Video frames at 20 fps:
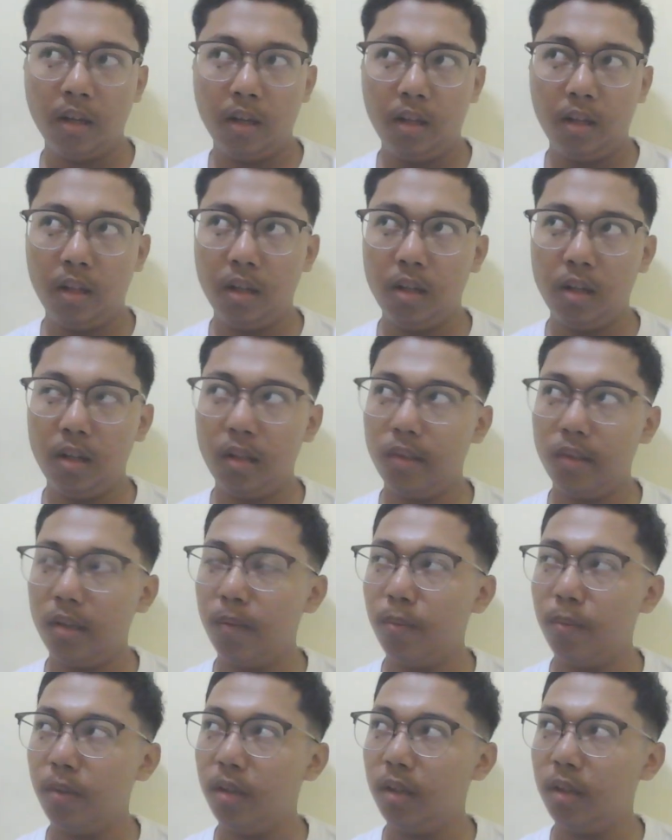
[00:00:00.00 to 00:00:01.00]
Another
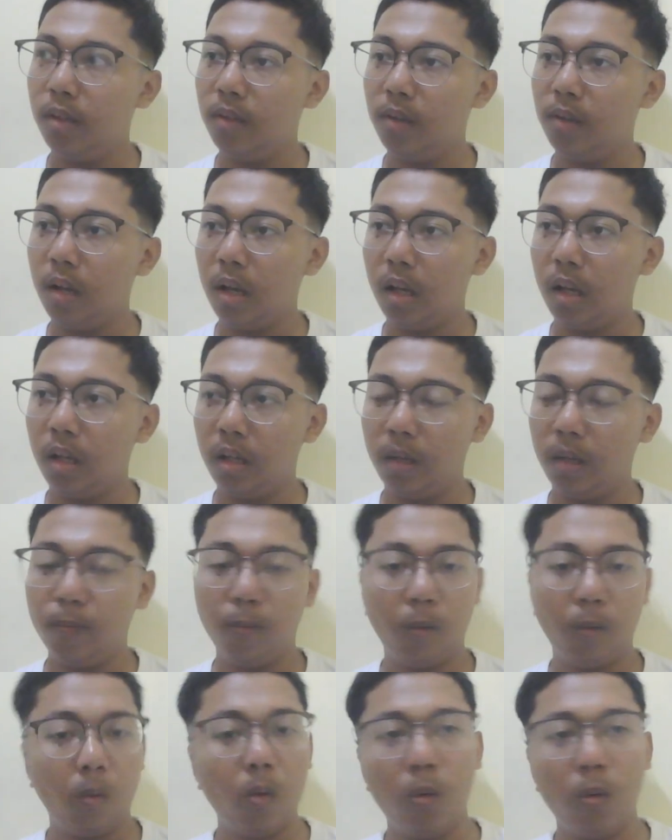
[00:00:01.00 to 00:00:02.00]
example is like
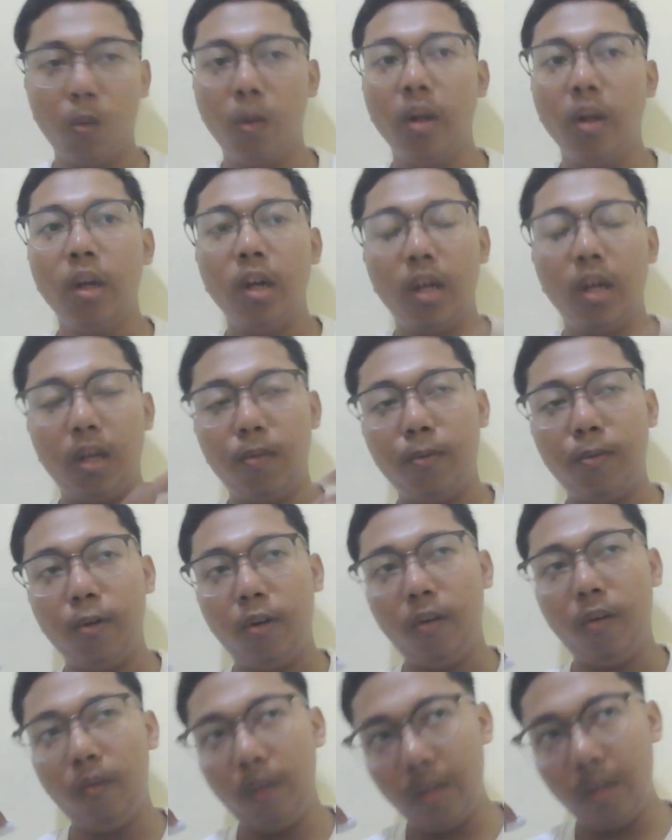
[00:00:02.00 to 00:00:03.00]
if
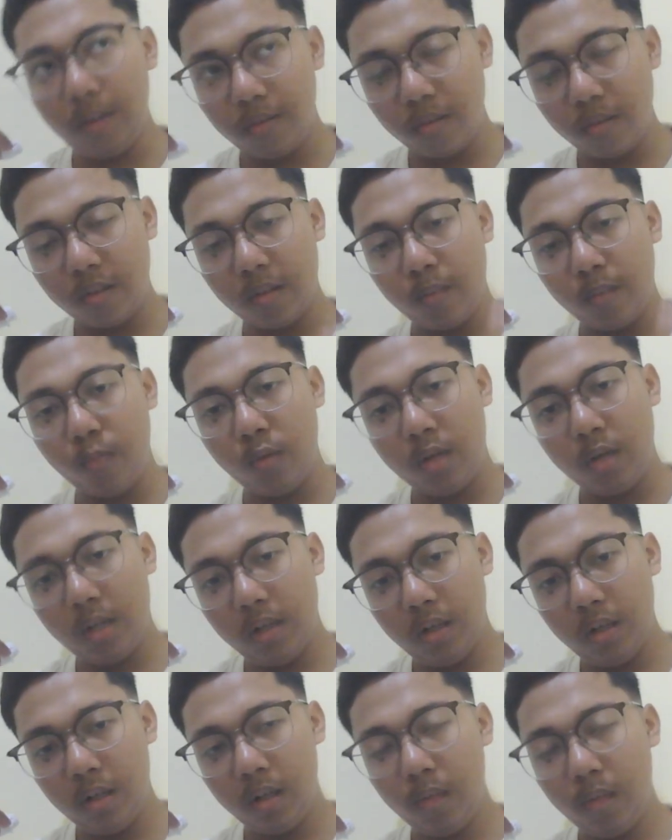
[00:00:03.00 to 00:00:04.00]
you greet
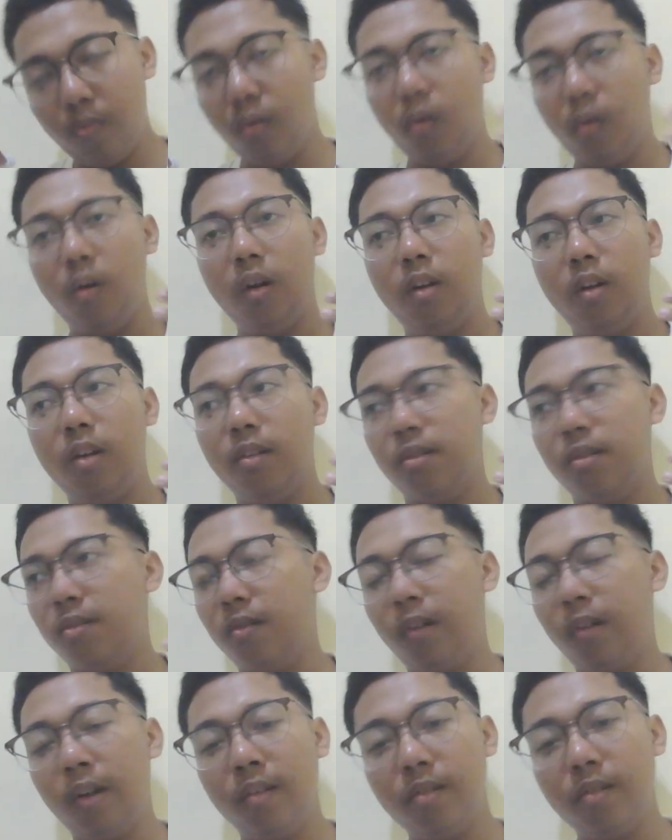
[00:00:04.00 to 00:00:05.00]
someone, if you greet a
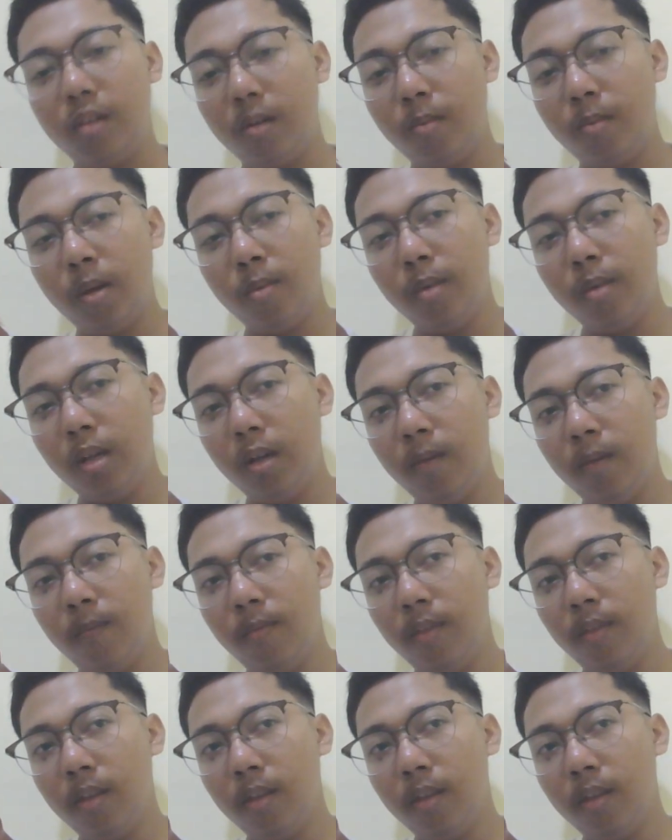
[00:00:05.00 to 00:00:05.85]
stranger maybe,